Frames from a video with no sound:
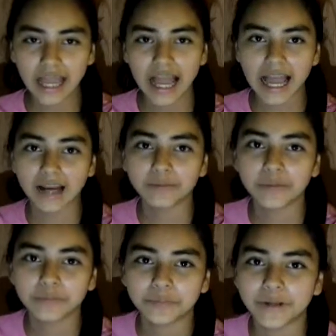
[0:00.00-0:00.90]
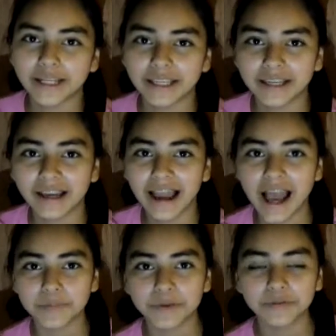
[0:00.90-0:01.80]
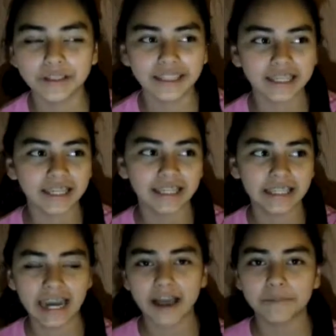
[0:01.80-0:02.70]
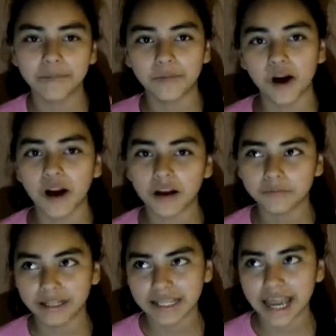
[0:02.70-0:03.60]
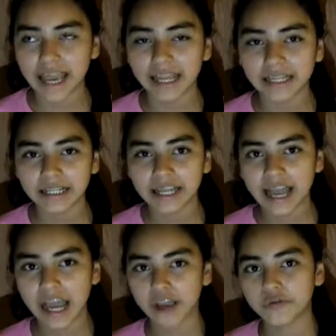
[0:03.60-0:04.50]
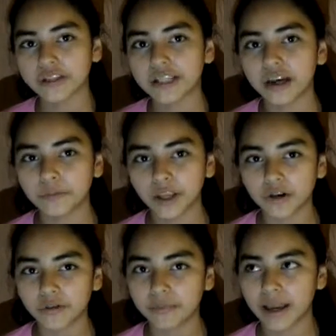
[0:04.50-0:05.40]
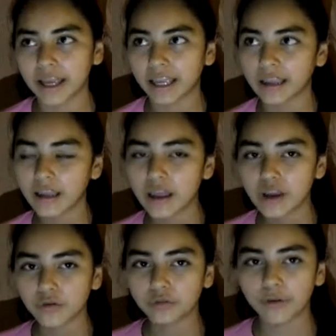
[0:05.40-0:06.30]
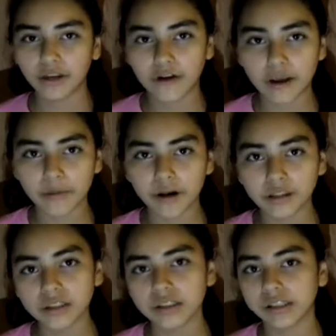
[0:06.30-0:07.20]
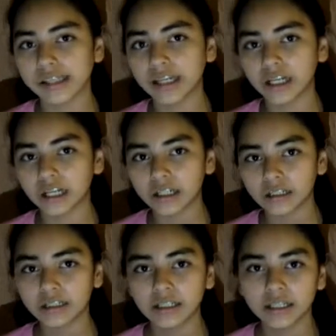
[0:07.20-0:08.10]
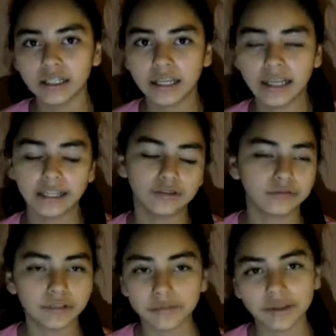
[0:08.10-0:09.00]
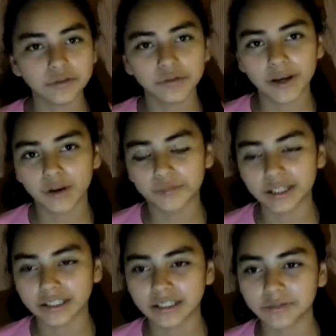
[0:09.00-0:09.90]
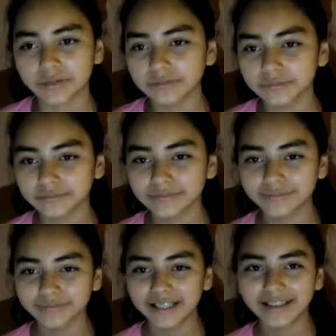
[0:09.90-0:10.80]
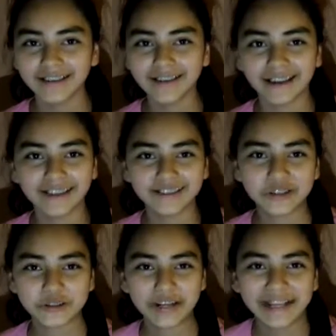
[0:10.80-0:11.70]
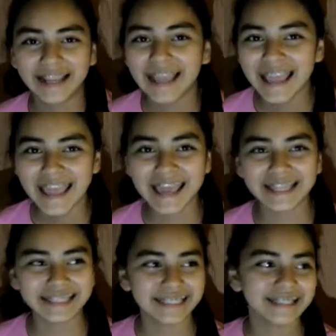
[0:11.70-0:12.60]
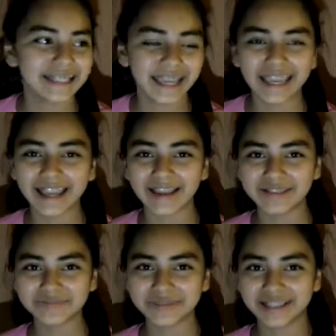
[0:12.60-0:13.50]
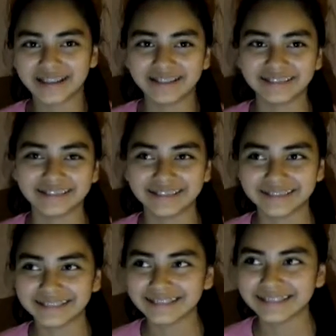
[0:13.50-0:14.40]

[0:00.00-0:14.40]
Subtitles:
I'm pretty happy with it. And then I have my mom, my dad. I always come here with my grandma to see her, and sometimes do my homework at the table, and say, I don't know.